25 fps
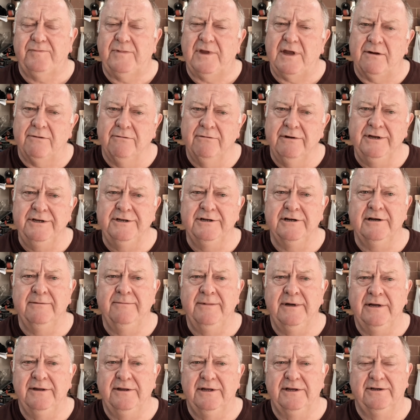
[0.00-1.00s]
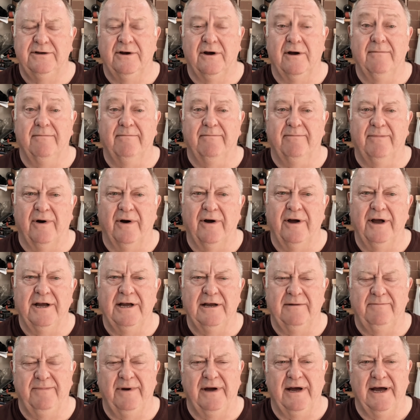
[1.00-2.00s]
Redeeming the time, buying
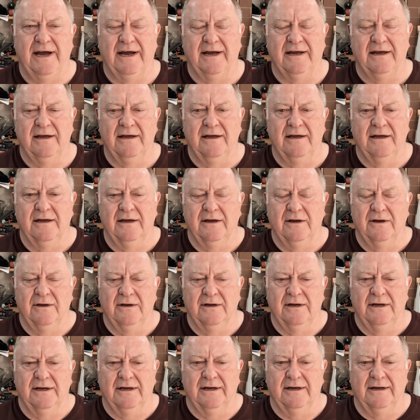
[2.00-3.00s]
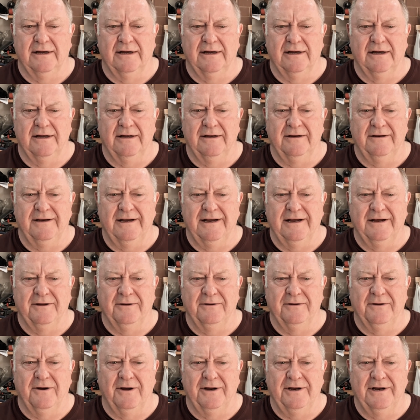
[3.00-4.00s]
it back.
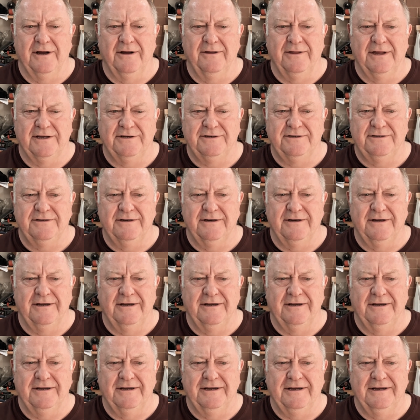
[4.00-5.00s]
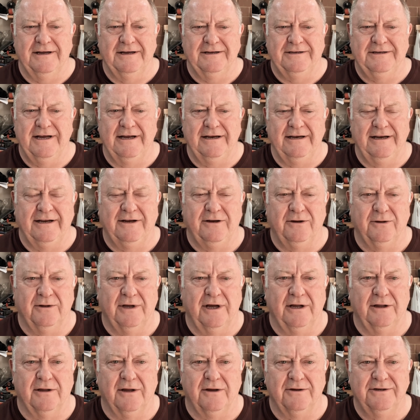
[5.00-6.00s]
Now, I know that's
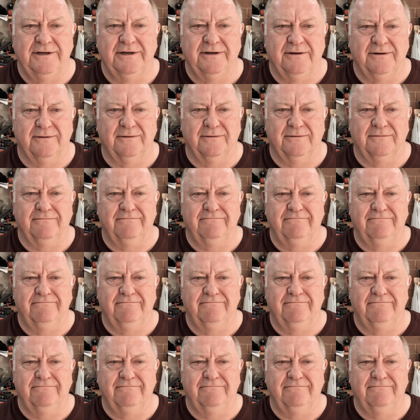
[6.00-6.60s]
technically illogical,